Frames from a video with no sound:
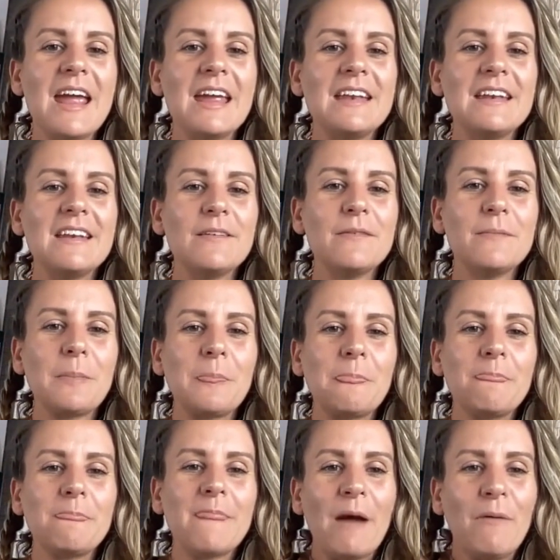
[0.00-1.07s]
And
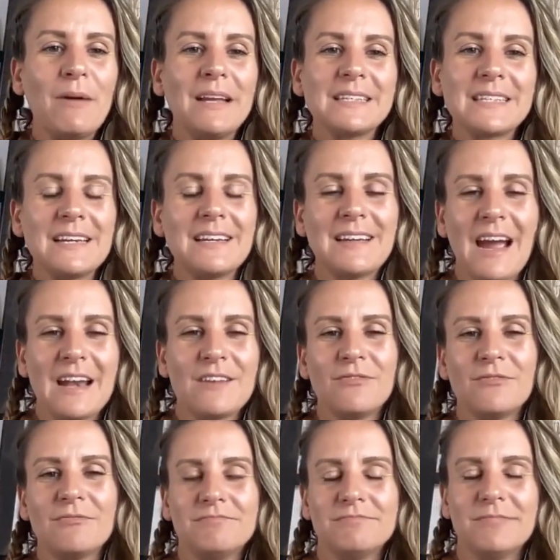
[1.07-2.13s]
that way it's like kind
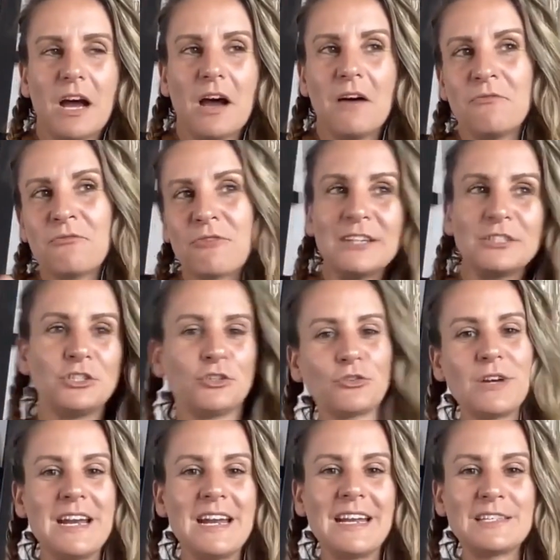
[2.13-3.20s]
of a fresh
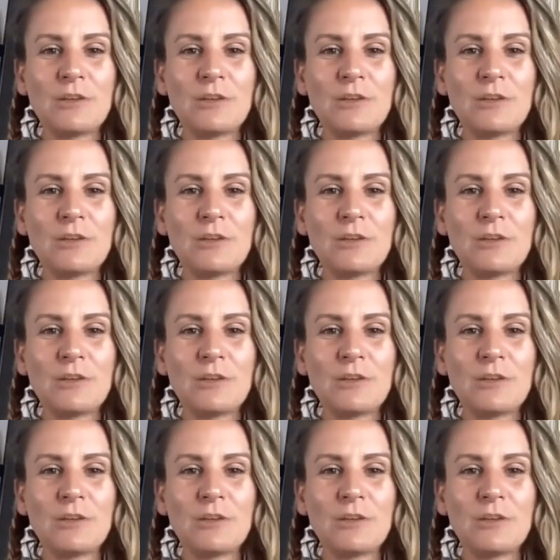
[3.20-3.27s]
drink.